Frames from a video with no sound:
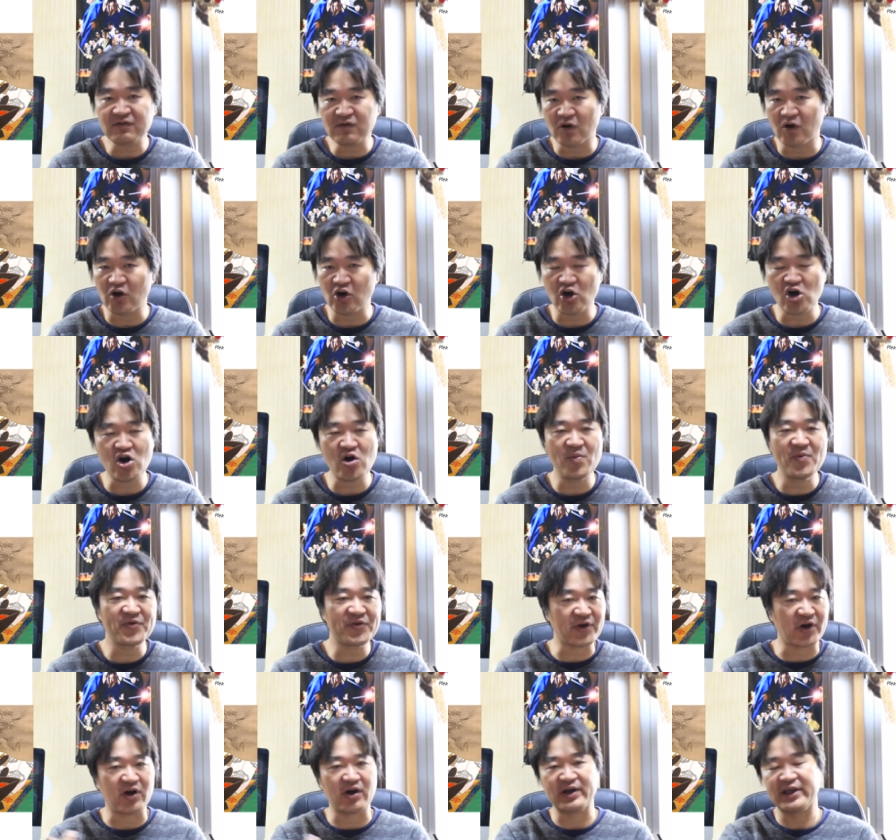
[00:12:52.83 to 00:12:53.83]

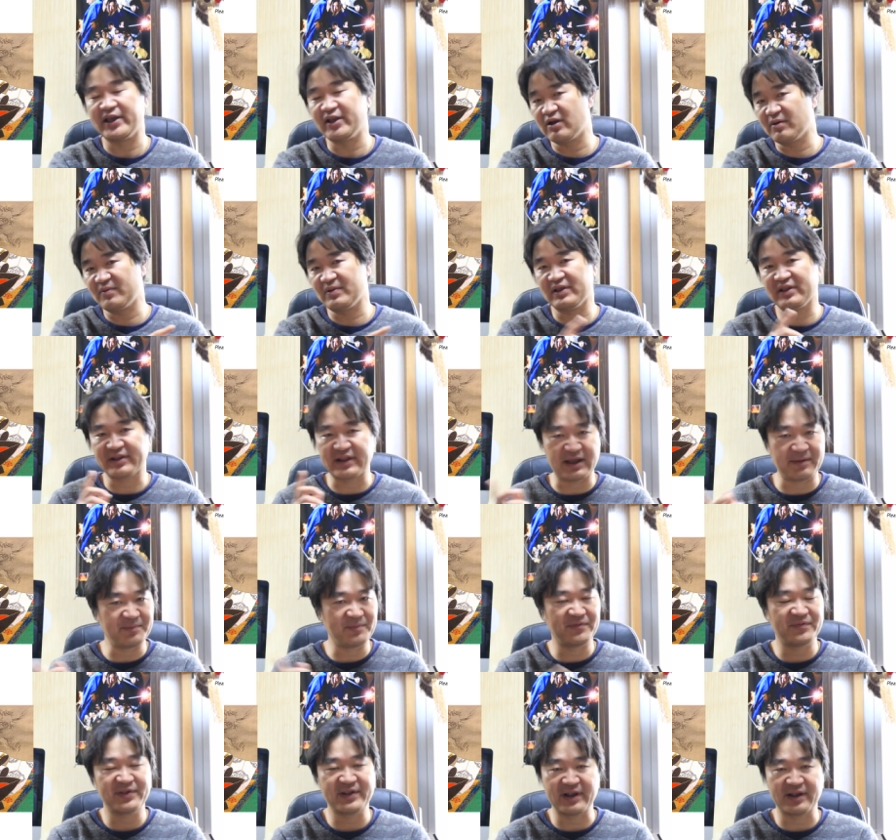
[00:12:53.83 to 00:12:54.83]
forms or you know they
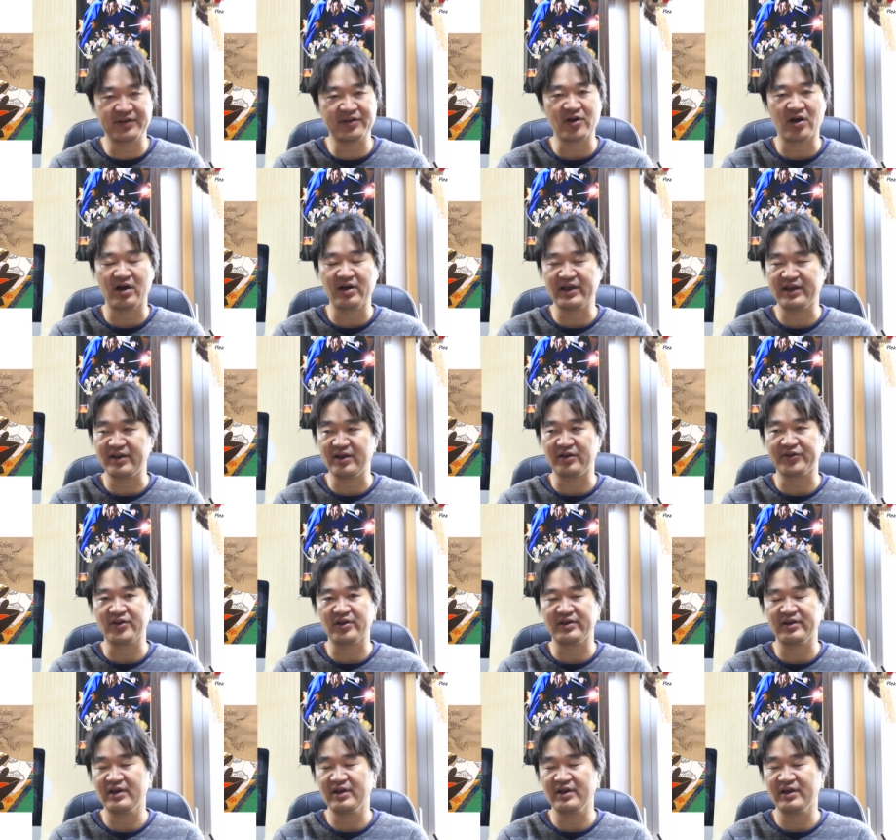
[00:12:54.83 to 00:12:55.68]
they talk, you know,